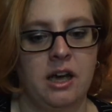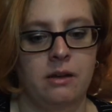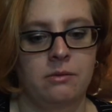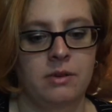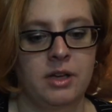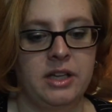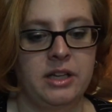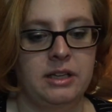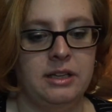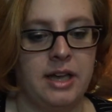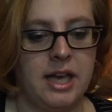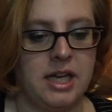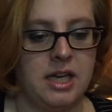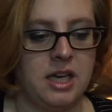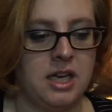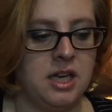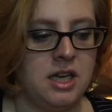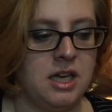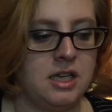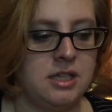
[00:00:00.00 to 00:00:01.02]
I really like
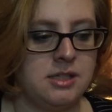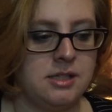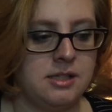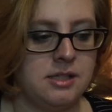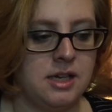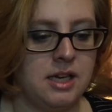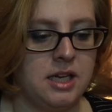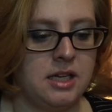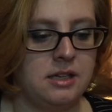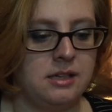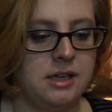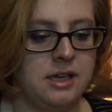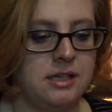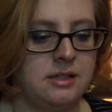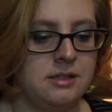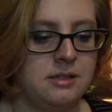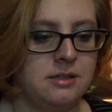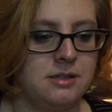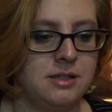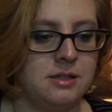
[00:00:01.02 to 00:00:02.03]
it. It's
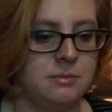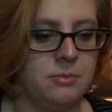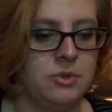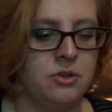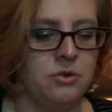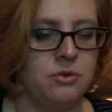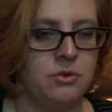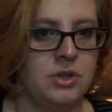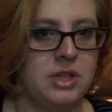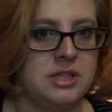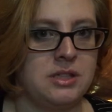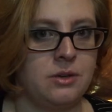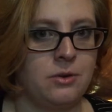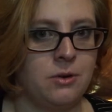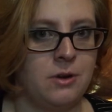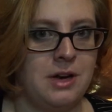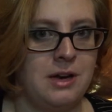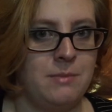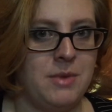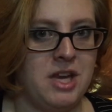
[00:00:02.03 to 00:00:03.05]
smooth, it's
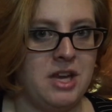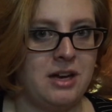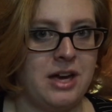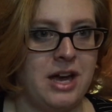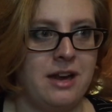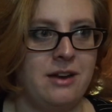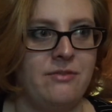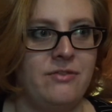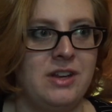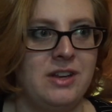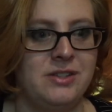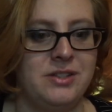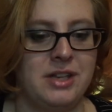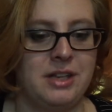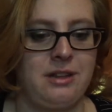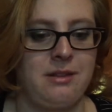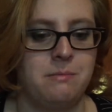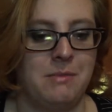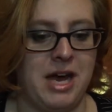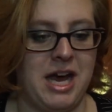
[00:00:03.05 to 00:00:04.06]
creamy, it kind of feels
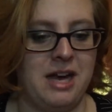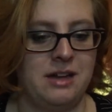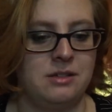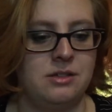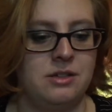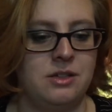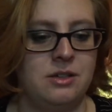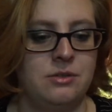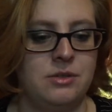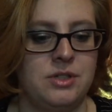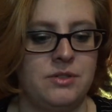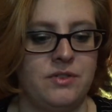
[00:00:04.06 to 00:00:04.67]
like the mattes do.